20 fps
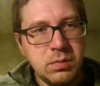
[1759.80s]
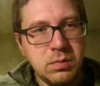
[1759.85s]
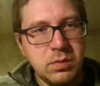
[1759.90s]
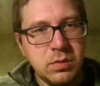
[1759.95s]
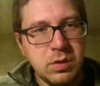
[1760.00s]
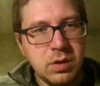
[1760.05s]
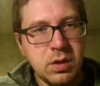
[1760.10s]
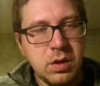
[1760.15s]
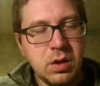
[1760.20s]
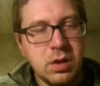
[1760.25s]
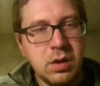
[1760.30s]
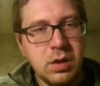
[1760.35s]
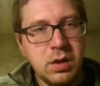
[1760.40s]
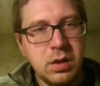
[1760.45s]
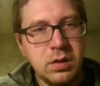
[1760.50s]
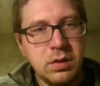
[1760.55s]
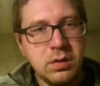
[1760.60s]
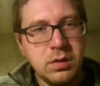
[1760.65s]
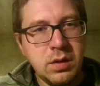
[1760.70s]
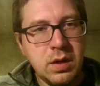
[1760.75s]
I'll call
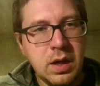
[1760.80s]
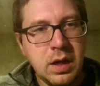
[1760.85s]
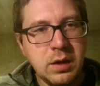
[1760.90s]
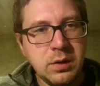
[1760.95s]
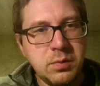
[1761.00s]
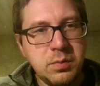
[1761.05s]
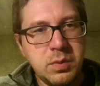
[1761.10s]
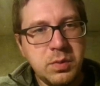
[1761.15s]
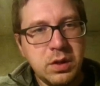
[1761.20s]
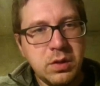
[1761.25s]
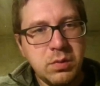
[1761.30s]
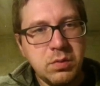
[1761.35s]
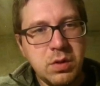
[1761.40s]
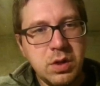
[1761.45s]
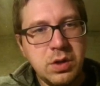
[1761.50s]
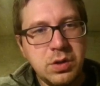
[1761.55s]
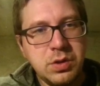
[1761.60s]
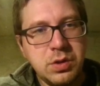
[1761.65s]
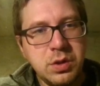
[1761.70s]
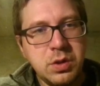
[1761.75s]
it aspect
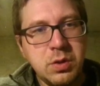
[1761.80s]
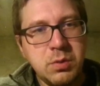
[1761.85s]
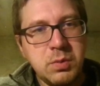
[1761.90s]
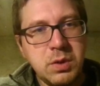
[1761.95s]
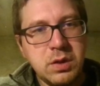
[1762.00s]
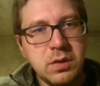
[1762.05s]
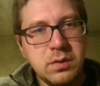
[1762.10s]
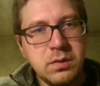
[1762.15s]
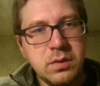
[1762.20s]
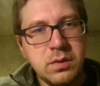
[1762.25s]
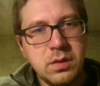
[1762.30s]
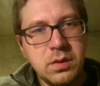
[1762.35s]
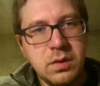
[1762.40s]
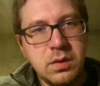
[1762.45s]
ratio, because